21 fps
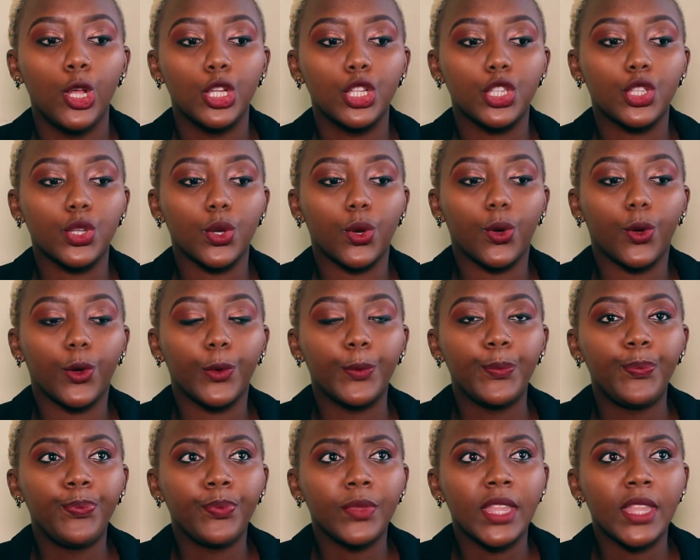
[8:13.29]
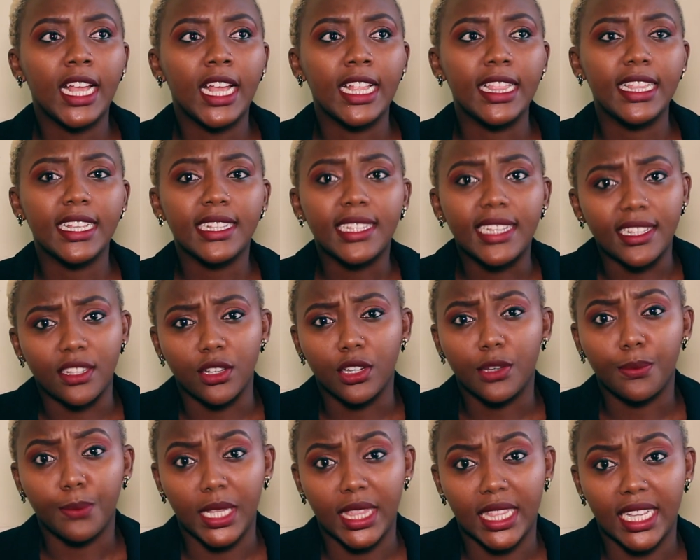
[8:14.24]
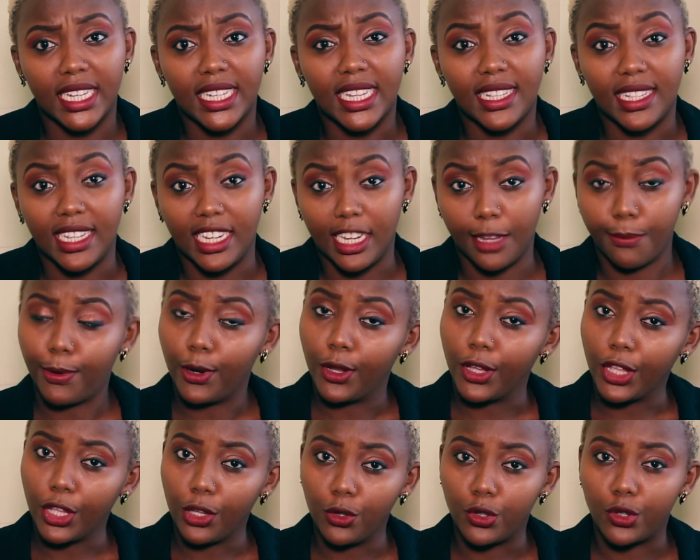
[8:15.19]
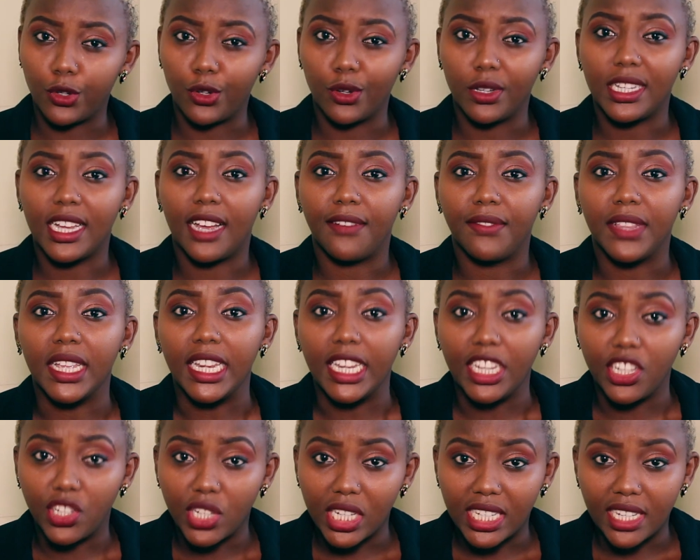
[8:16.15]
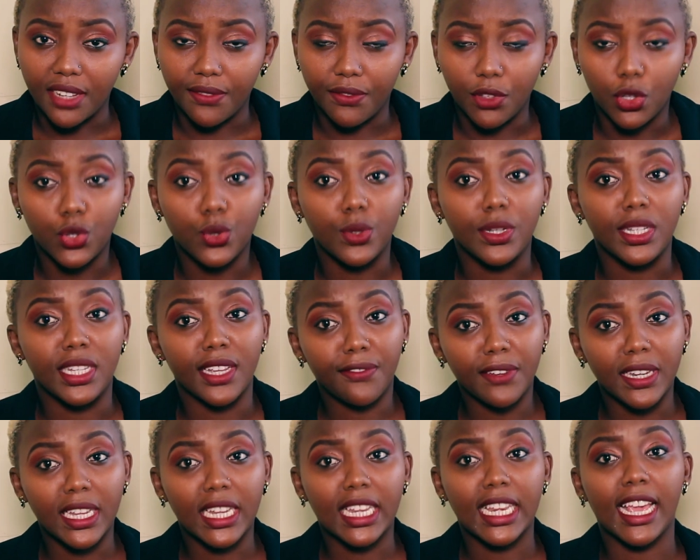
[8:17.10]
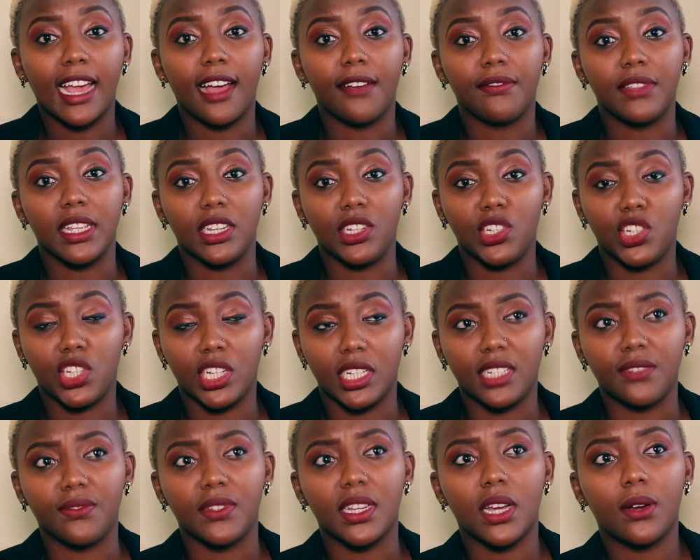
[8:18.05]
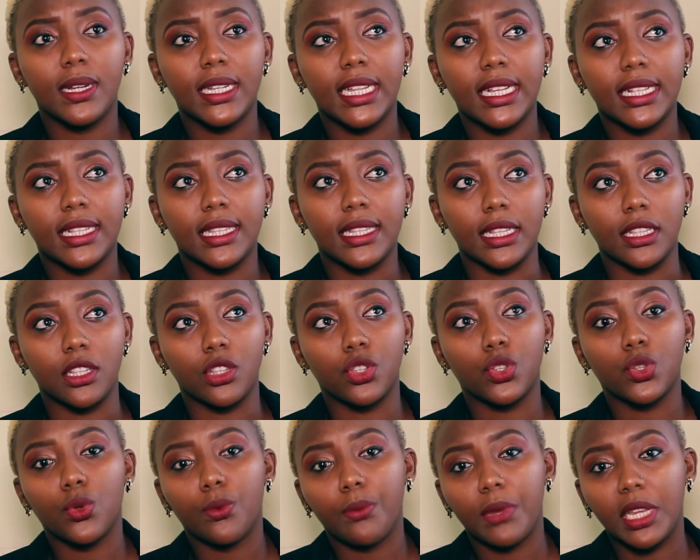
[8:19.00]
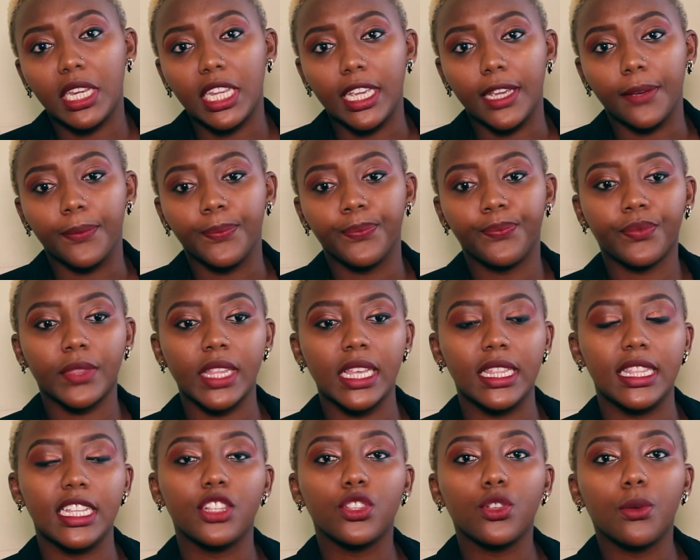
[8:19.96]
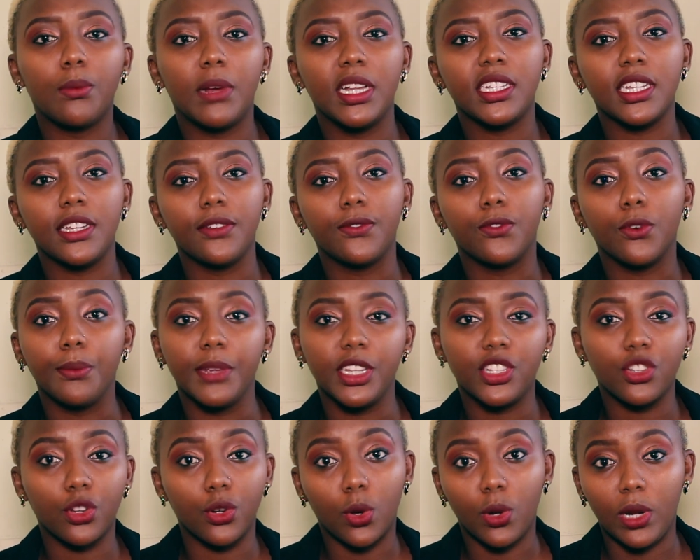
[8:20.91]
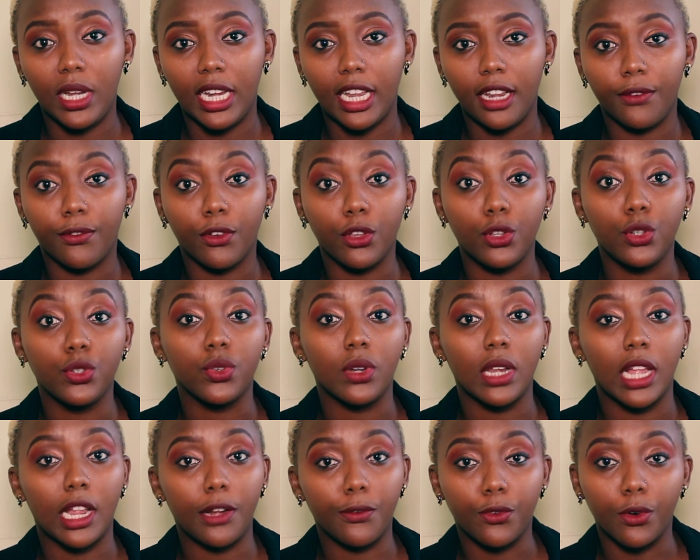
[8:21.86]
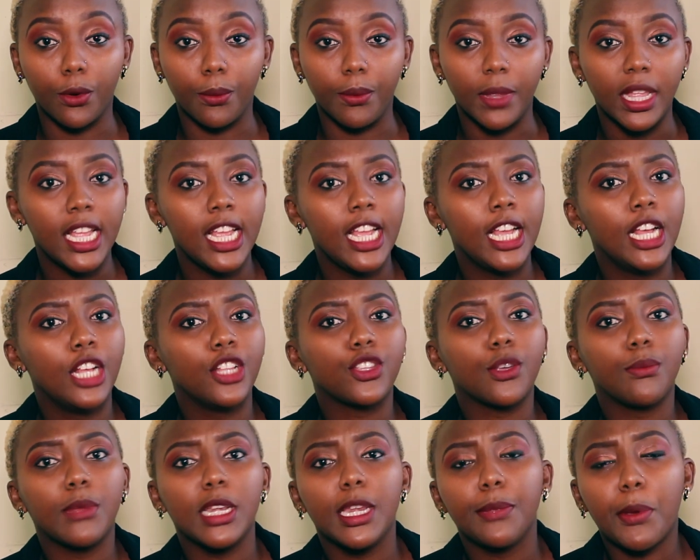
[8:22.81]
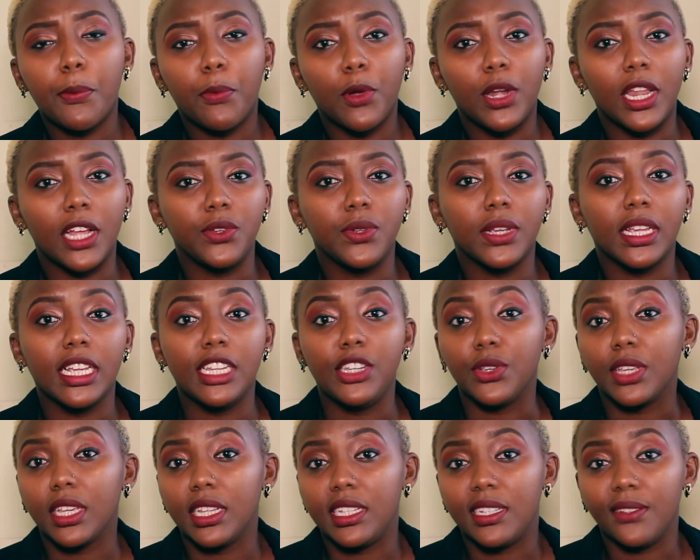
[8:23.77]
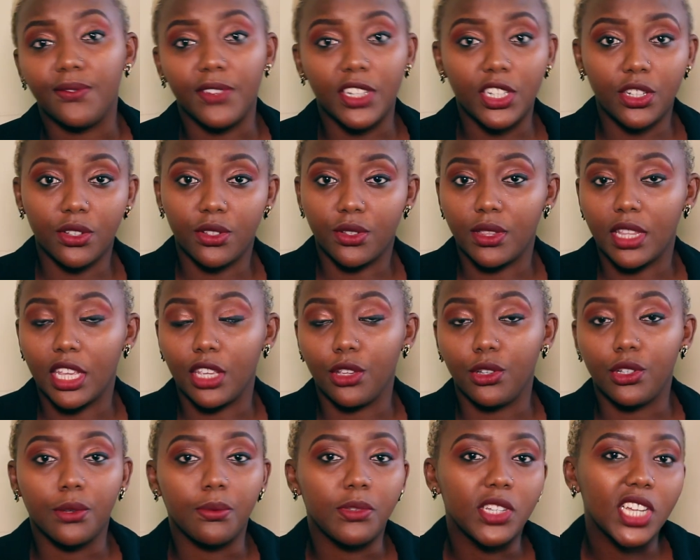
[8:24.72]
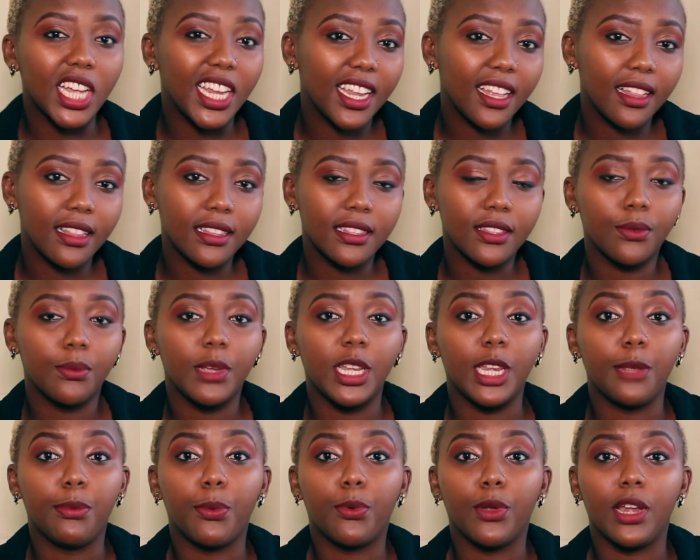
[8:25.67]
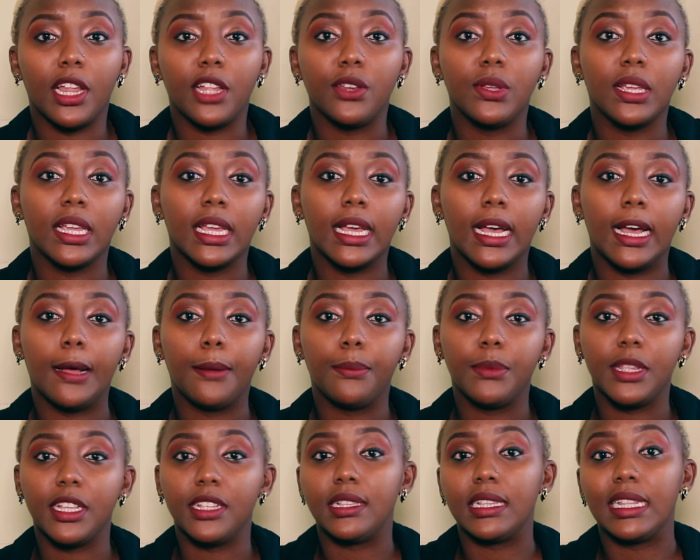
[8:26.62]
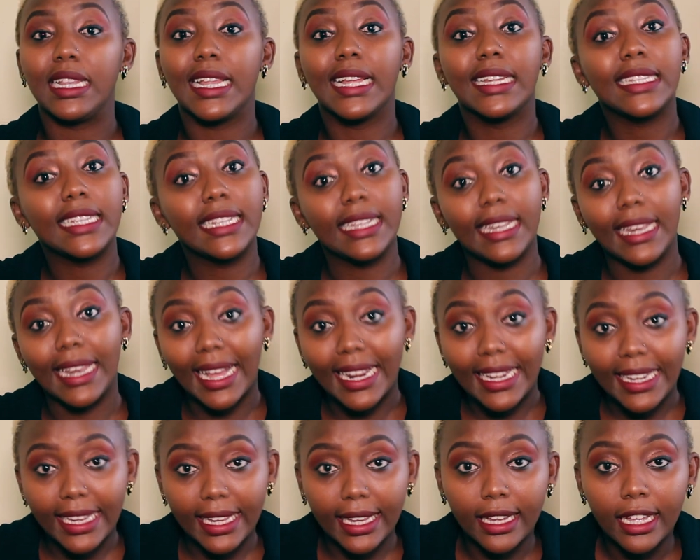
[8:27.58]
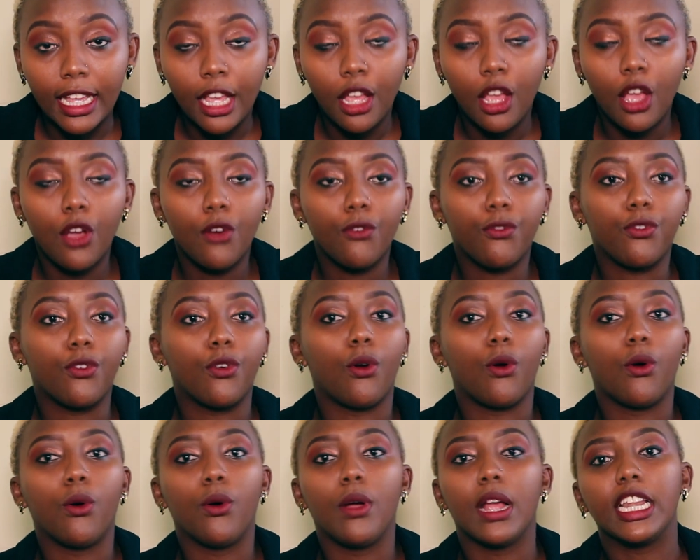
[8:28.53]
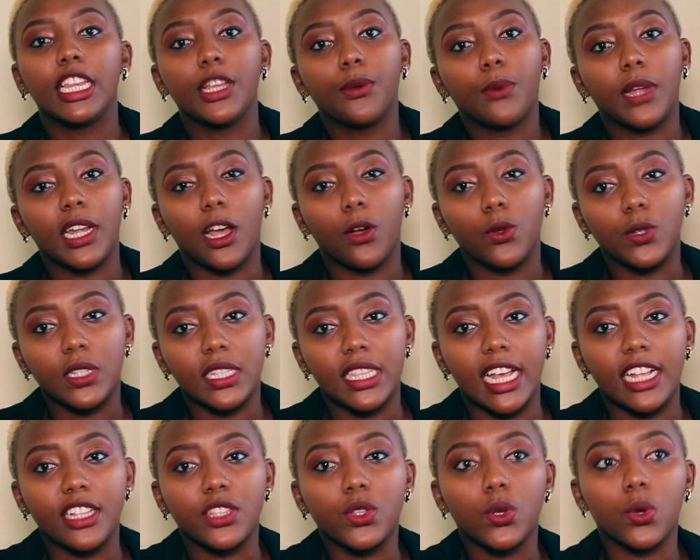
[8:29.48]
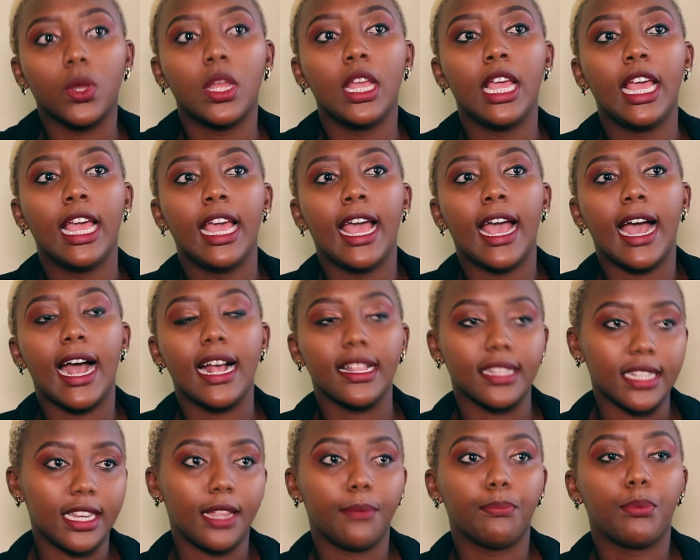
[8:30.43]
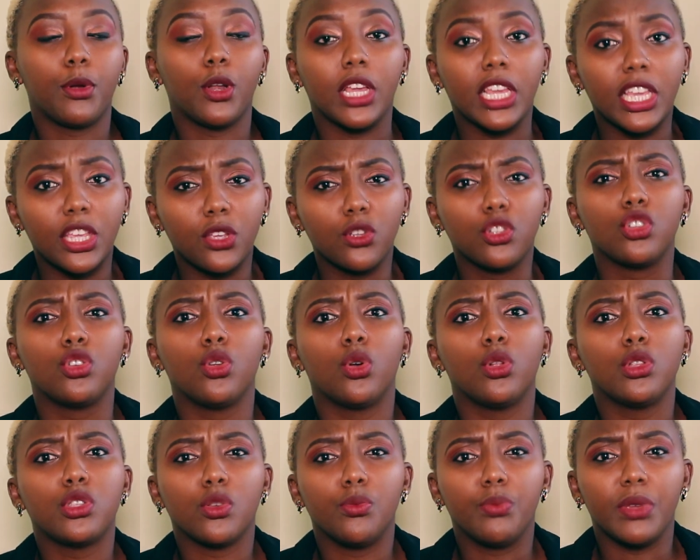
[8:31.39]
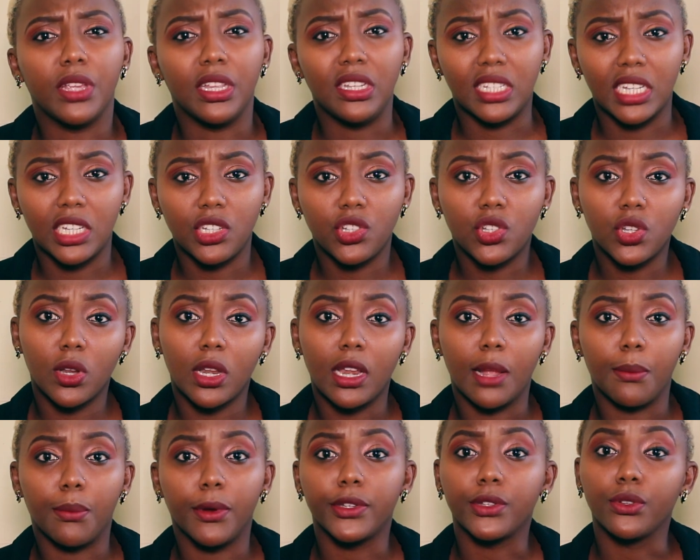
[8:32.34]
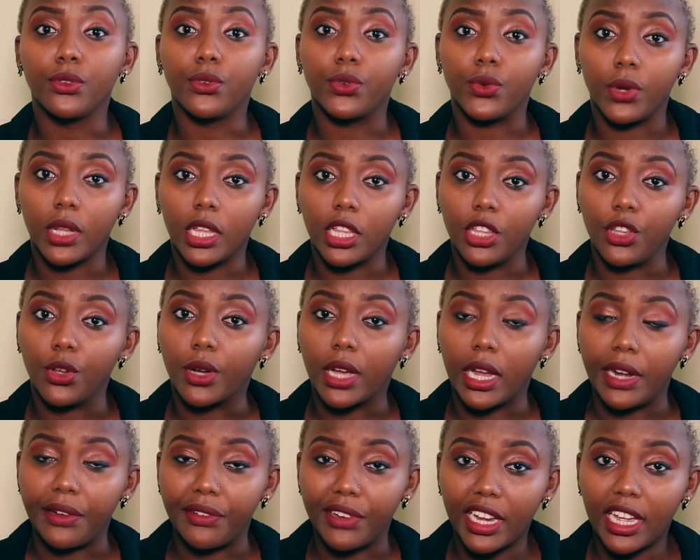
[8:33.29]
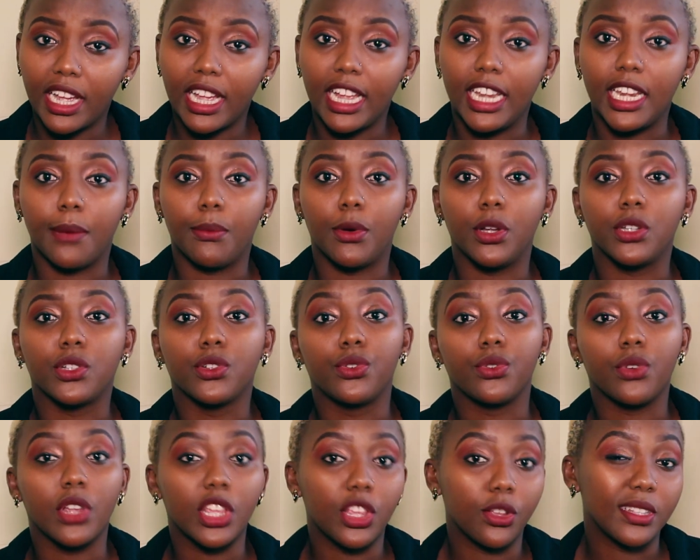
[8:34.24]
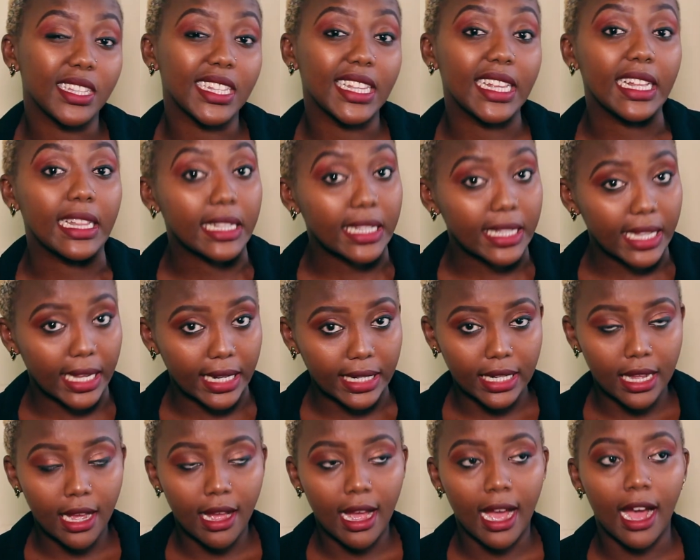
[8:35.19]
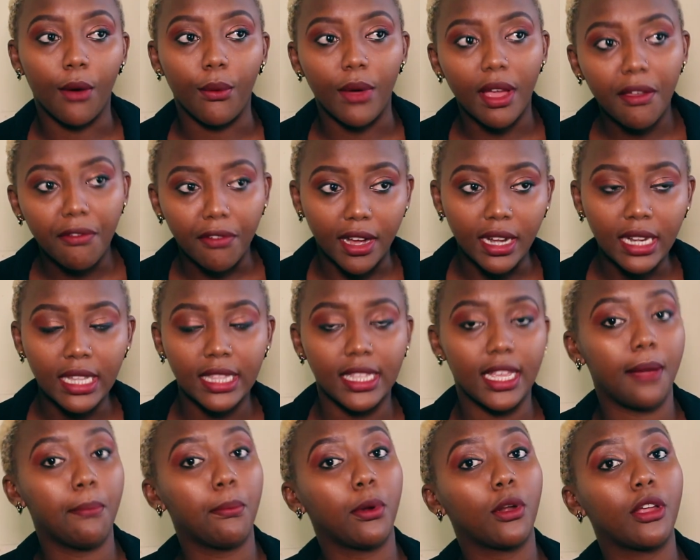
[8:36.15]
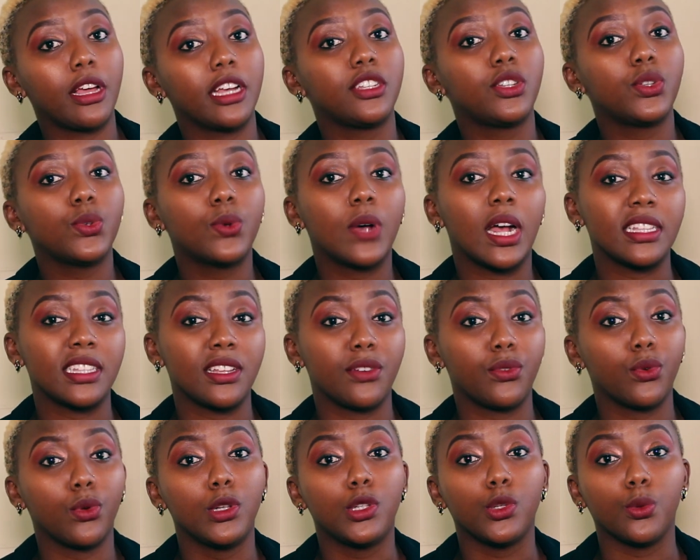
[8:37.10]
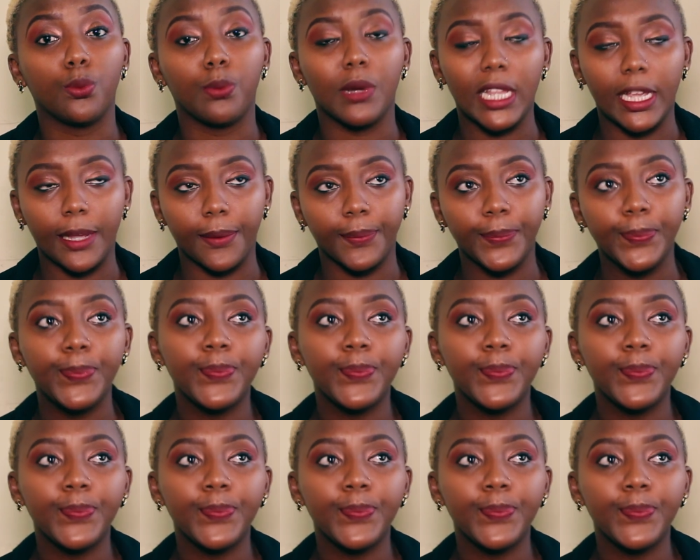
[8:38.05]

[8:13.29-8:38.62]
So this does not mean that as an employee you should not have the initiative. You should definitely have the initiative. Nowadays there's so many there's so much information online for you to learn from. So many people are doing educative videos on their YouTube channel. So many people are doing um, there's LinkedIn learning for anyone out there. So as an employee, you should also be intentional about growing in your career and about growing your skill set. However, the employer too has a role to play.